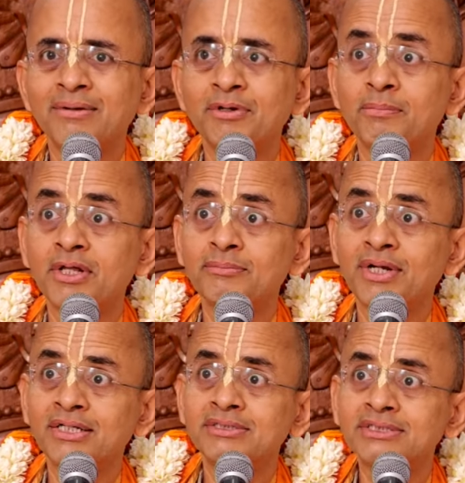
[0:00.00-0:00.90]
Uh, Prabhupada
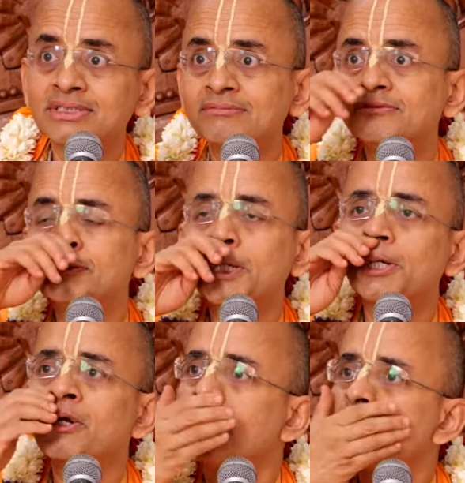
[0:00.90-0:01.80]
made systems
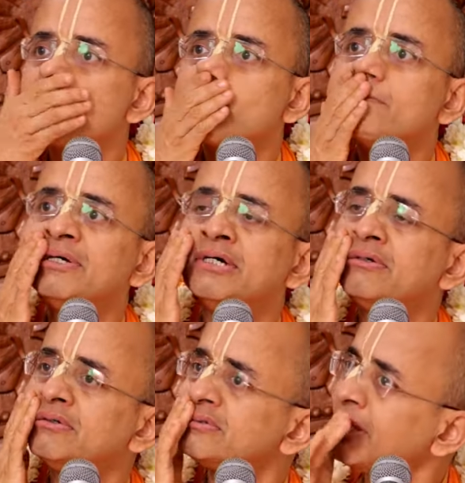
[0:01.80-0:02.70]
for
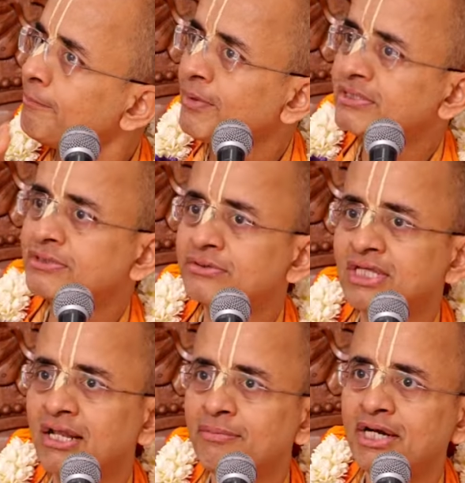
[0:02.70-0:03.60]
uh, temples to
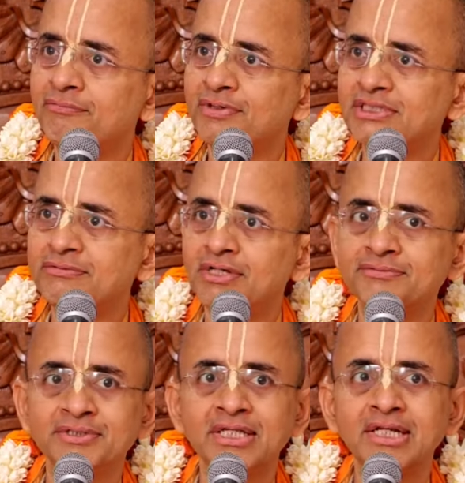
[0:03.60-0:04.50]
celebrate
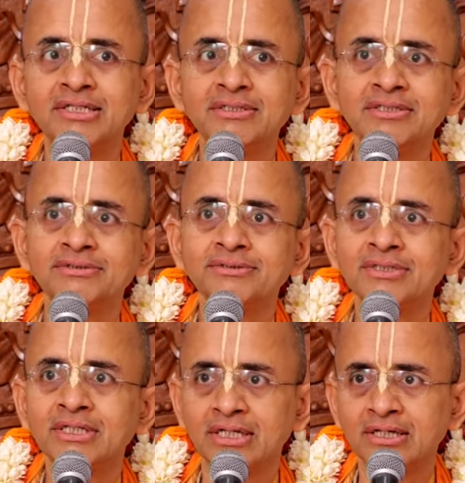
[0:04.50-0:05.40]
festivals for the deities,
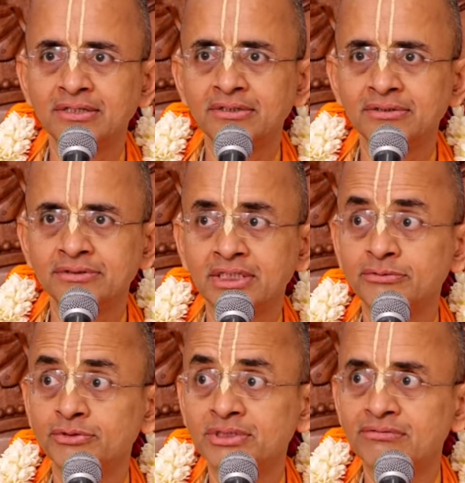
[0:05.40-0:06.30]
uh,
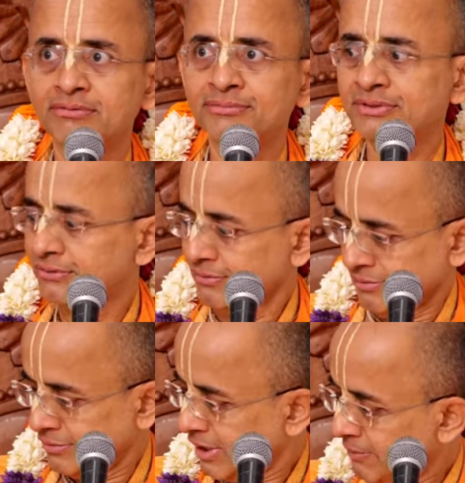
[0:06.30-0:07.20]
such utsavams.
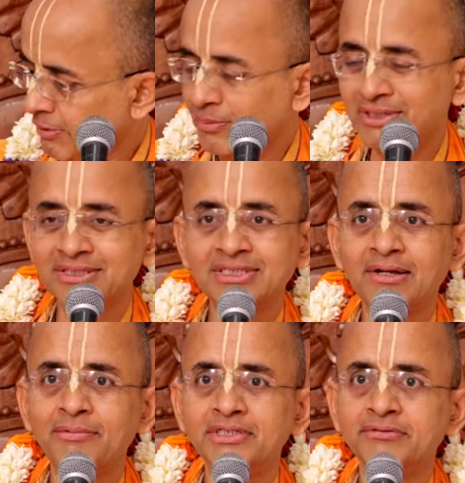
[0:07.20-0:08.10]
And Prabhupada
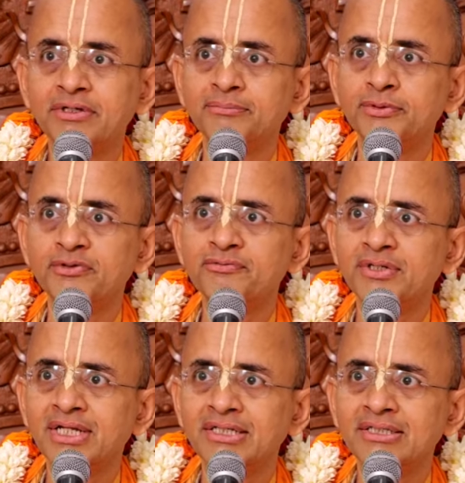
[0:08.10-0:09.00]
established very
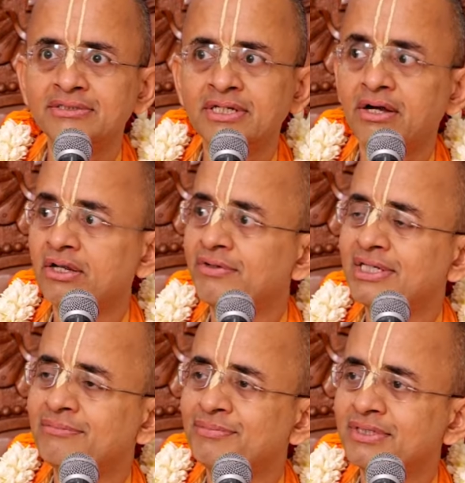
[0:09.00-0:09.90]
beautiful deities in all
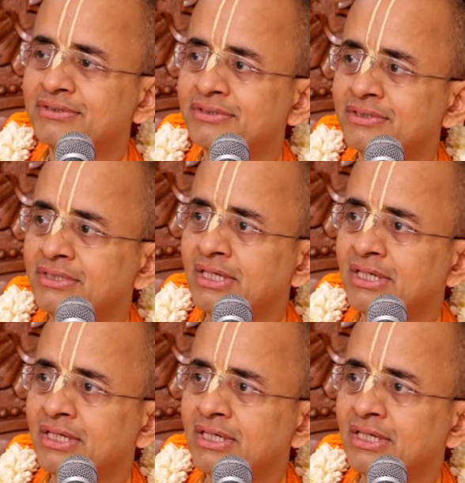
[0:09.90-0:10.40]
our temples.